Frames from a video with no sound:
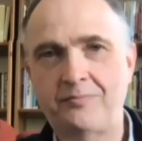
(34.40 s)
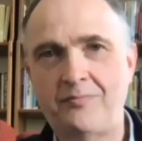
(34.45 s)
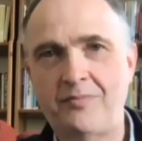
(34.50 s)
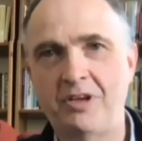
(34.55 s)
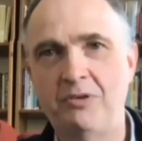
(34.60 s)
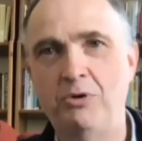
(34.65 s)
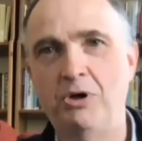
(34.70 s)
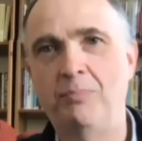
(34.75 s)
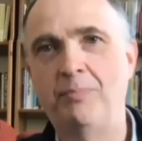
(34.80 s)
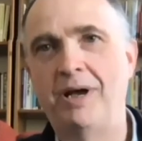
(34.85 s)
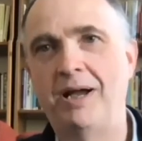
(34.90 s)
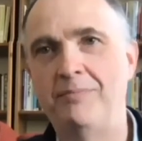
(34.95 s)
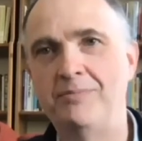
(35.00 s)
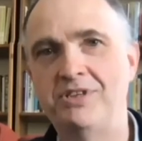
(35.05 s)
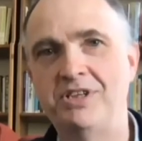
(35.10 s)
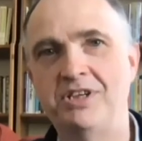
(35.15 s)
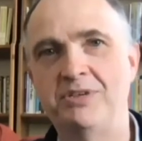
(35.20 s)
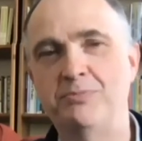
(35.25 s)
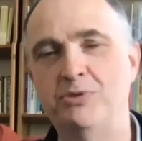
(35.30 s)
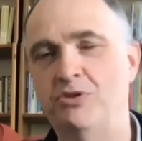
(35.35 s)
Well, perhaps
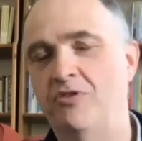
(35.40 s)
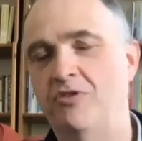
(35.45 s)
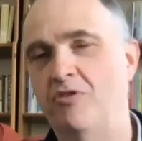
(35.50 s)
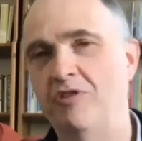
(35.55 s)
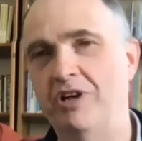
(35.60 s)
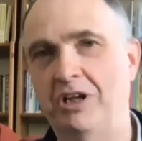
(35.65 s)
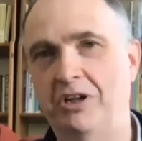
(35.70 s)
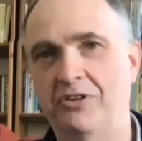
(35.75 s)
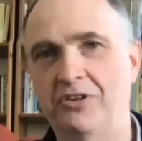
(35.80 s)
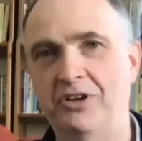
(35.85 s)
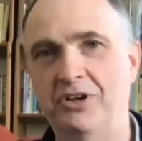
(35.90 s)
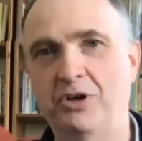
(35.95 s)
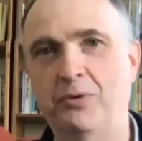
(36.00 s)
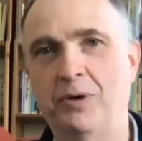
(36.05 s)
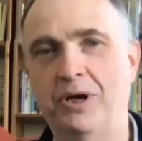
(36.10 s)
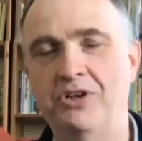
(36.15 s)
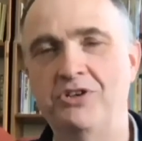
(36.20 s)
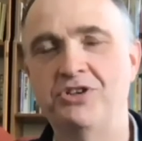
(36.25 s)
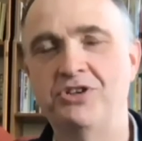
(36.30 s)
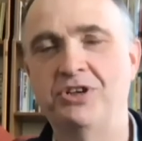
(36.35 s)
it's more of a riddle than a
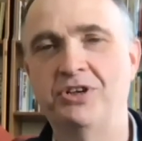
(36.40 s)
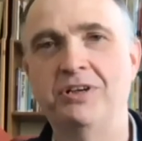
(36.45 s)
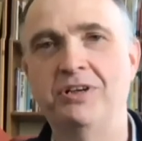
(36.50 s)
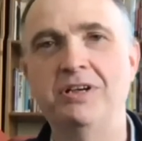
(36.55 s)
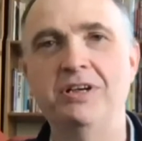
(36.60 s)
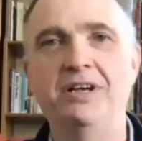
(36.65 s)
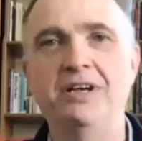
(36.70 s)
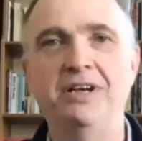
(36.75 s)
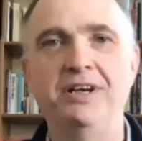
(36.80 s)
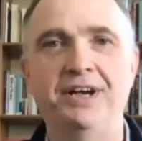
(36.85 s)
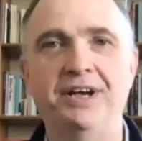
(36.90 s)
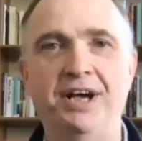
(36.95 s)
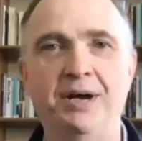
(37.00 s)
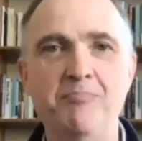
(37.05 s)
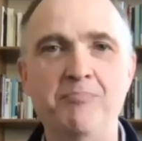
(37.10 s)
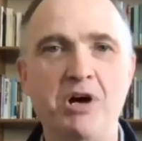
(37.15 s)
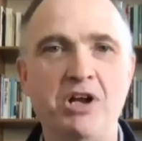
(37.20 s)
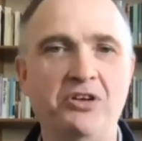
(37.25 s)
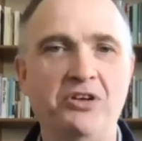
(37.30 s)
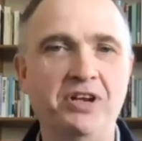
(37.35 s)
question.
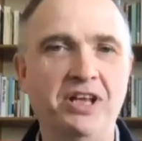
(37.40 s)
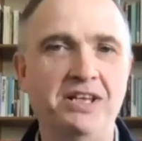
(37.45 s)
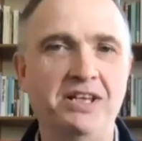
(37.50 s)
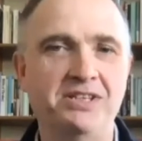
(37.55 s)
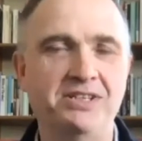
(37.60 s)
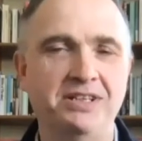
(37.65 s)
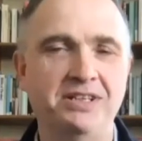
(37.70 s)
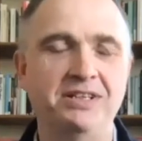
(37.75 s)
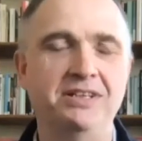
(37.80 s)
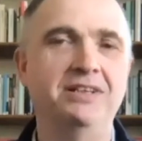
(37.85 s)
Mull on it.